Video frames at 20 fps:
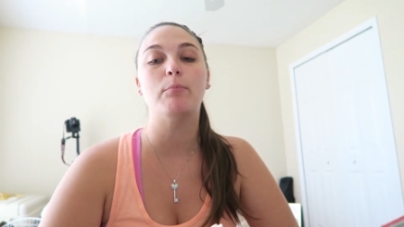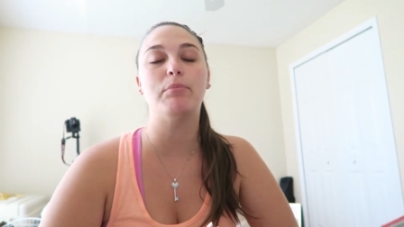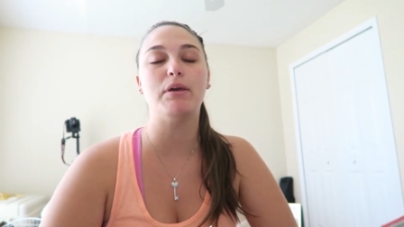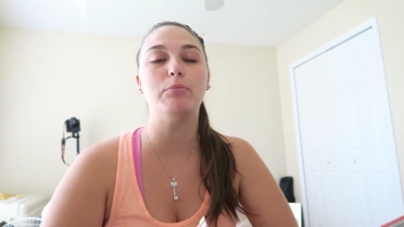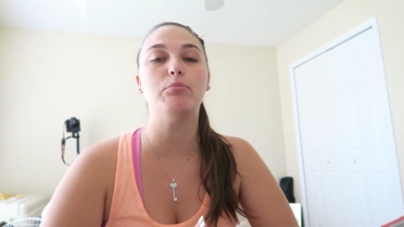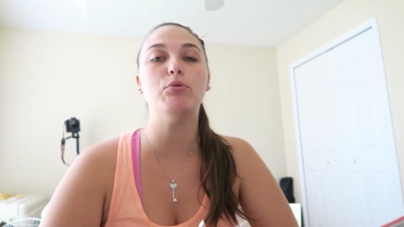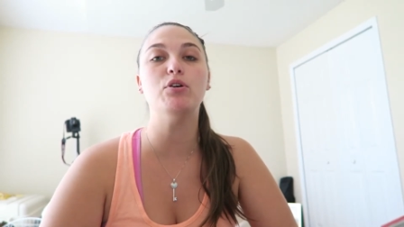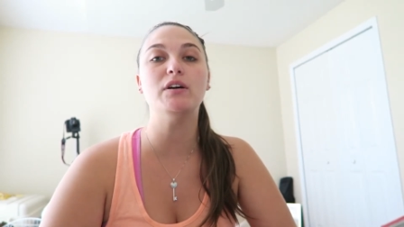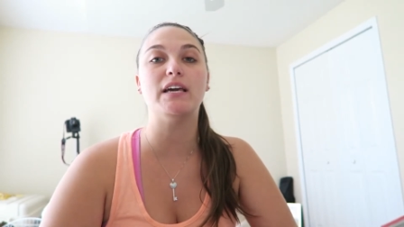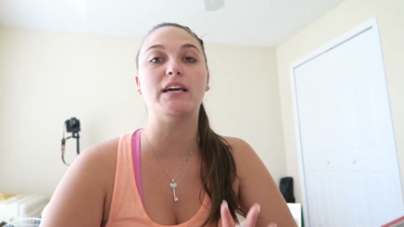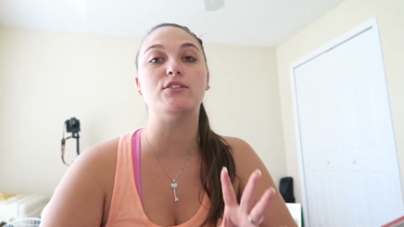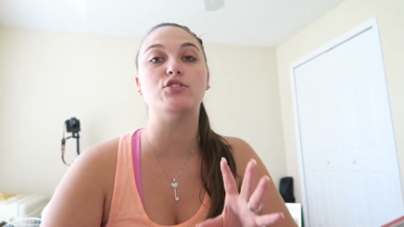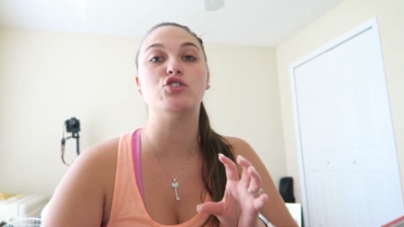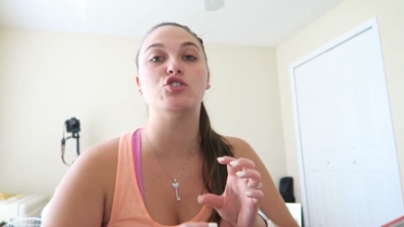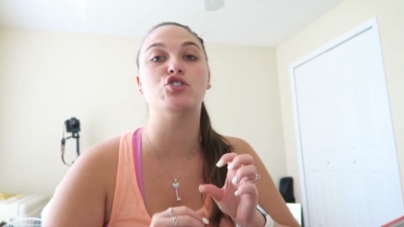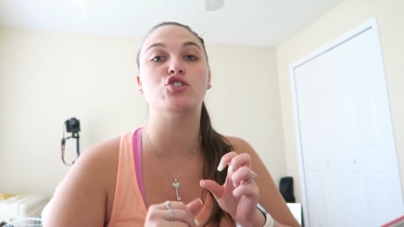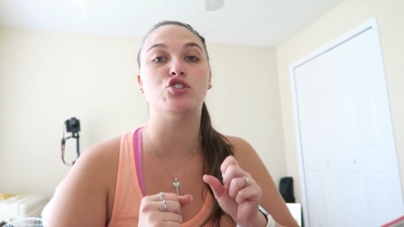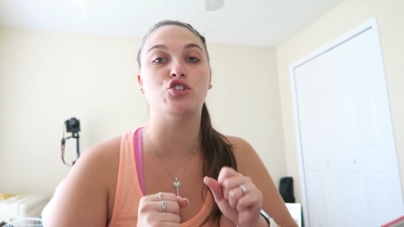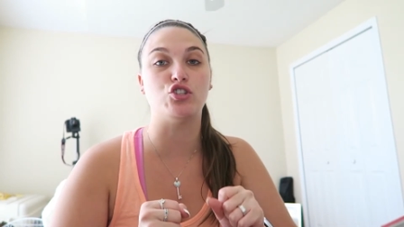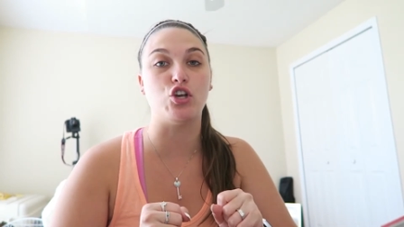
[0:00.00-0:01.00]
people get
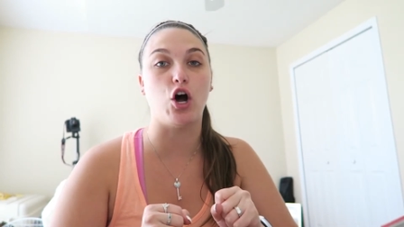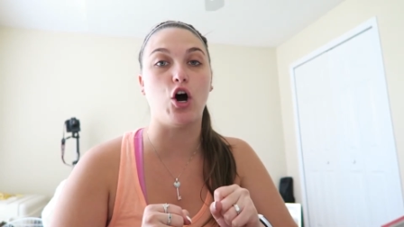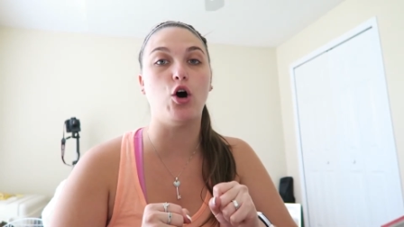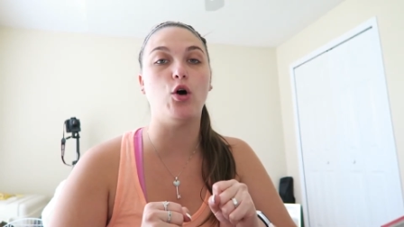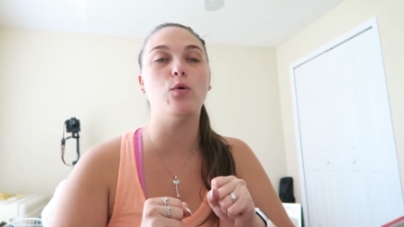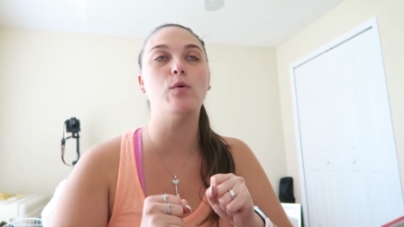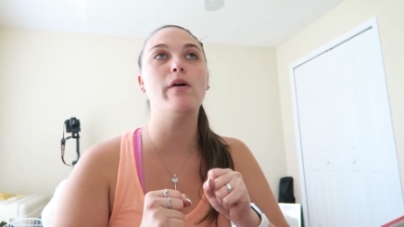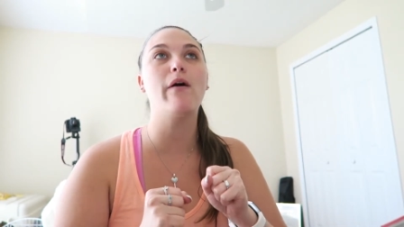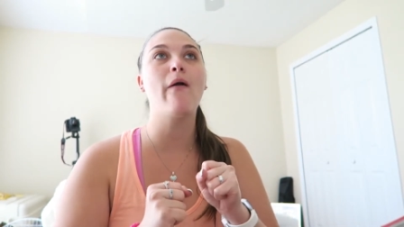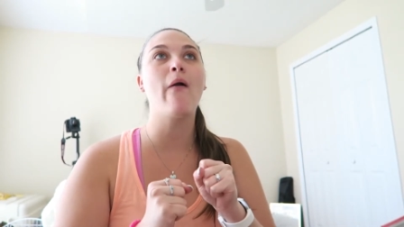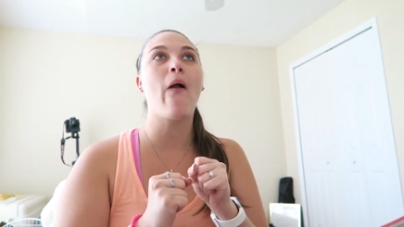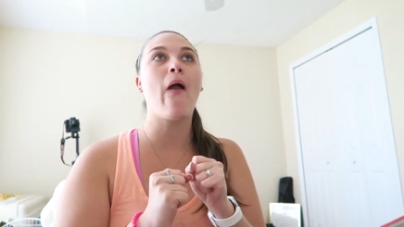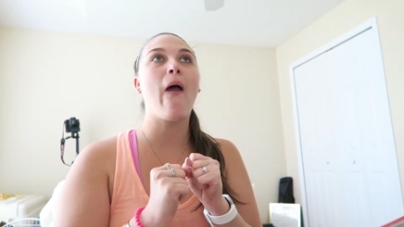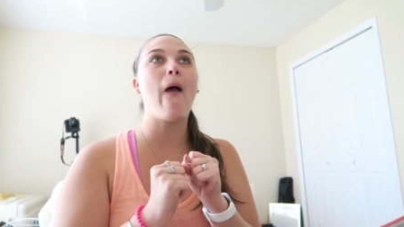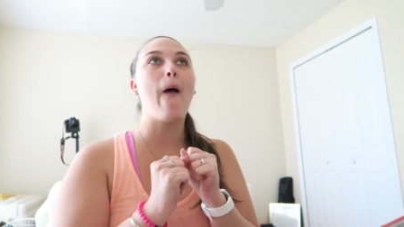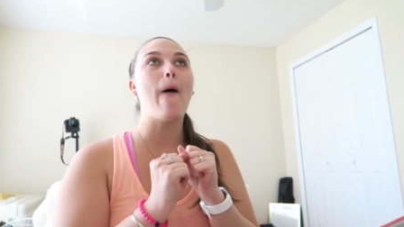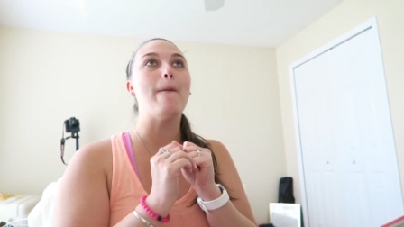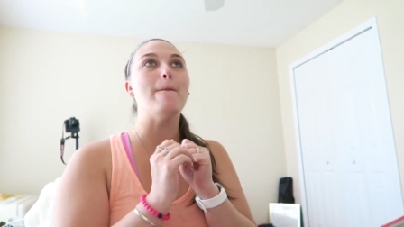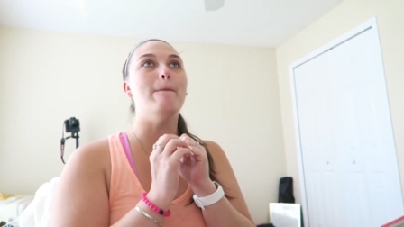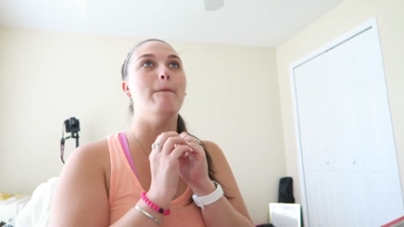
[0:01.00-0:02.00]
so
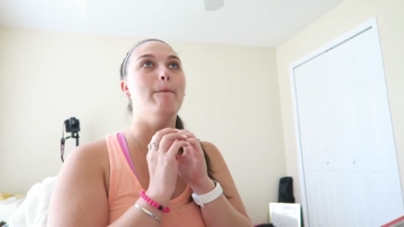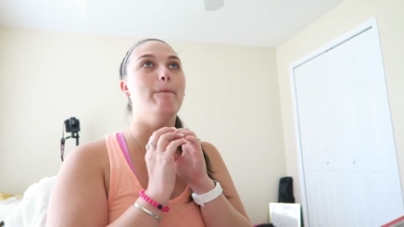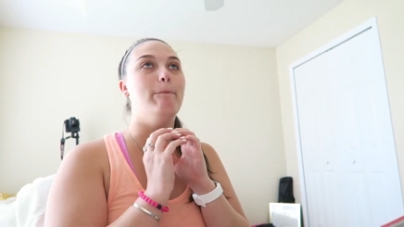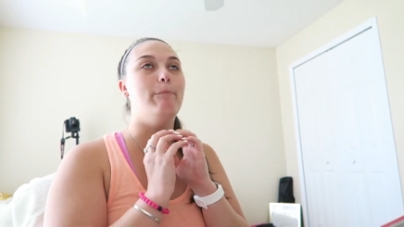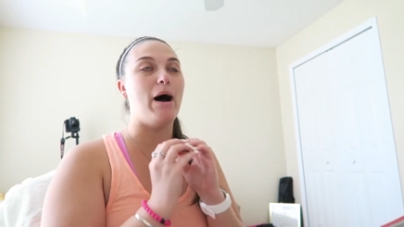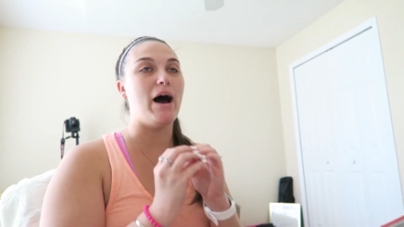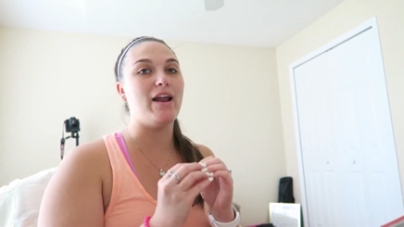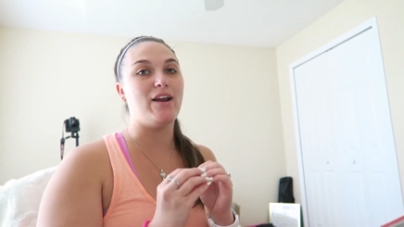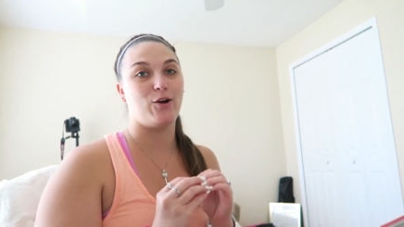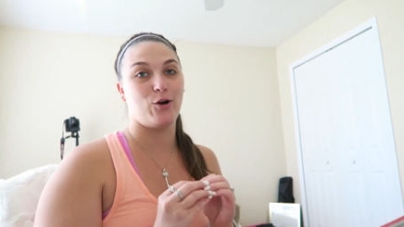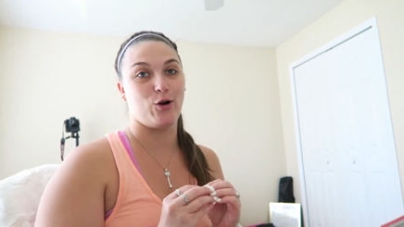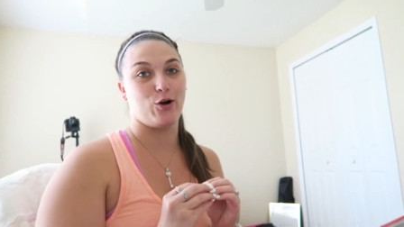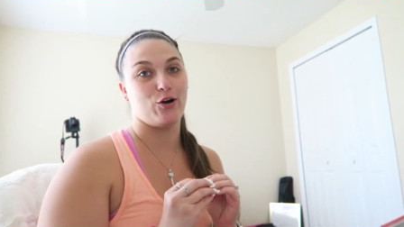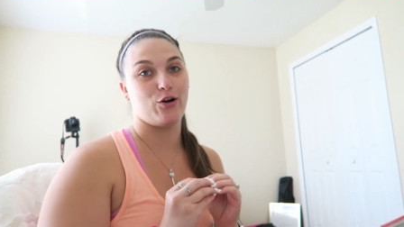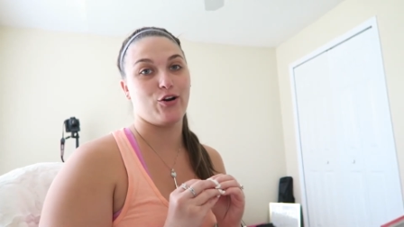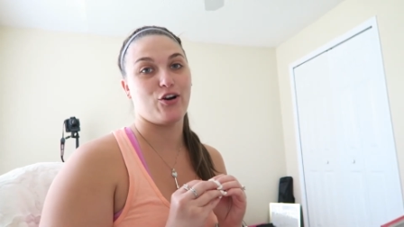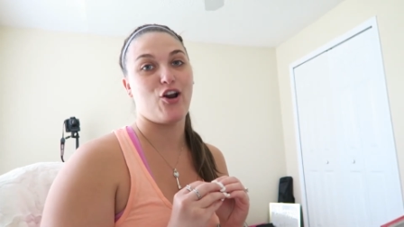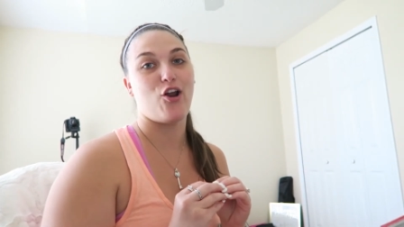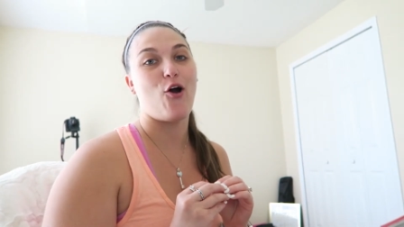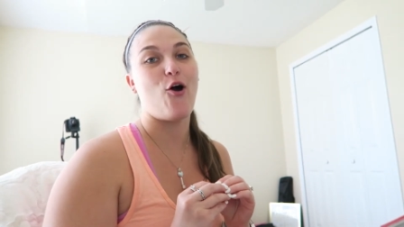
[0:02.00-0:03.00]

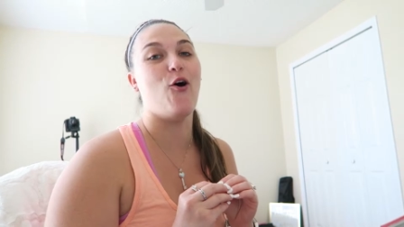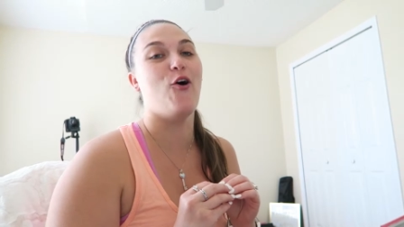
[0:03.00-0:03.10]
butthurt